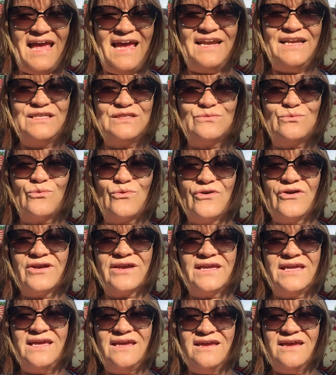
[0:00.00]
and is
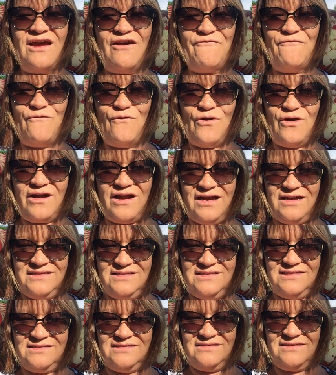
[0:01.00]
working for
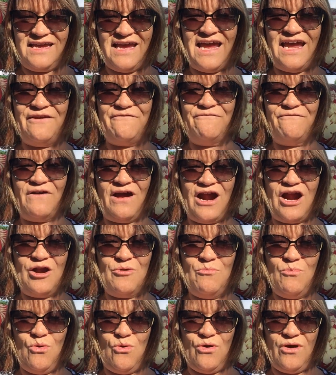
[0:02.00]
us a
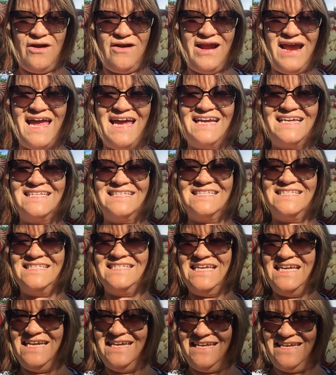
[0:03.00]
far more
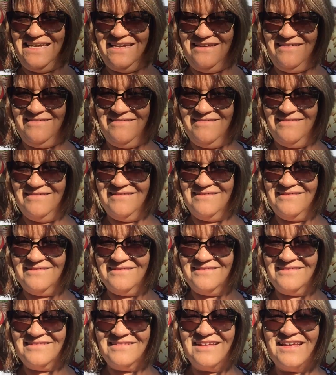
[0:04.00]
exceeding
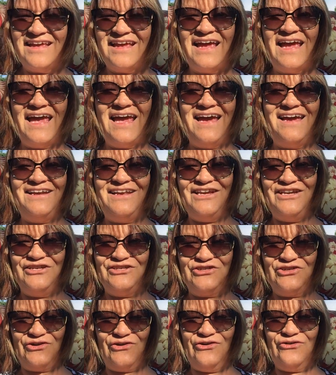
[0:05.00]
and
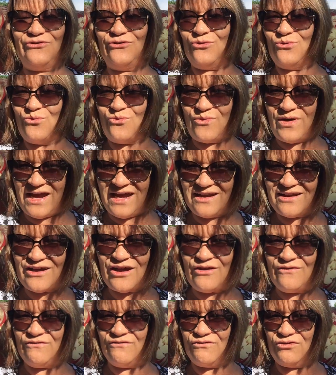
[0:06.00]
eternal weight
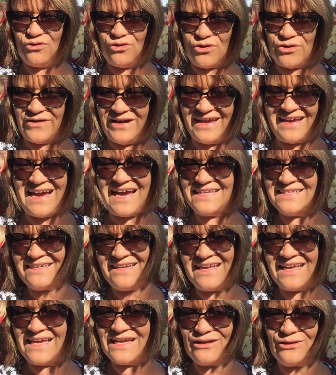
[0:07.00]
of glory. God's
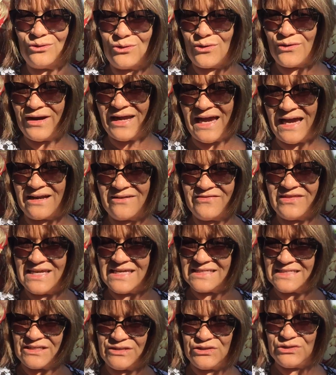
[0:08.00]
going to get glory out of
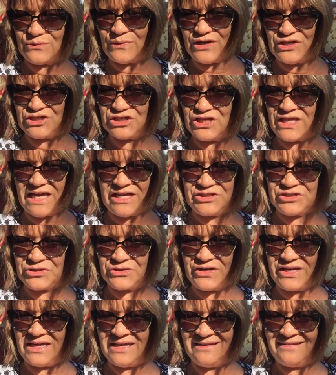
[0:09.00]
that situation that
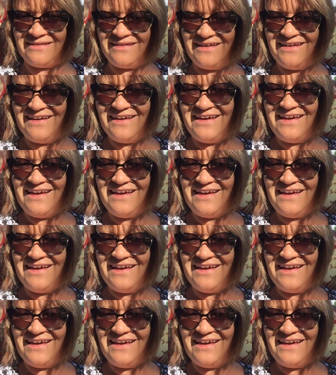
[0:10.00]
you're in.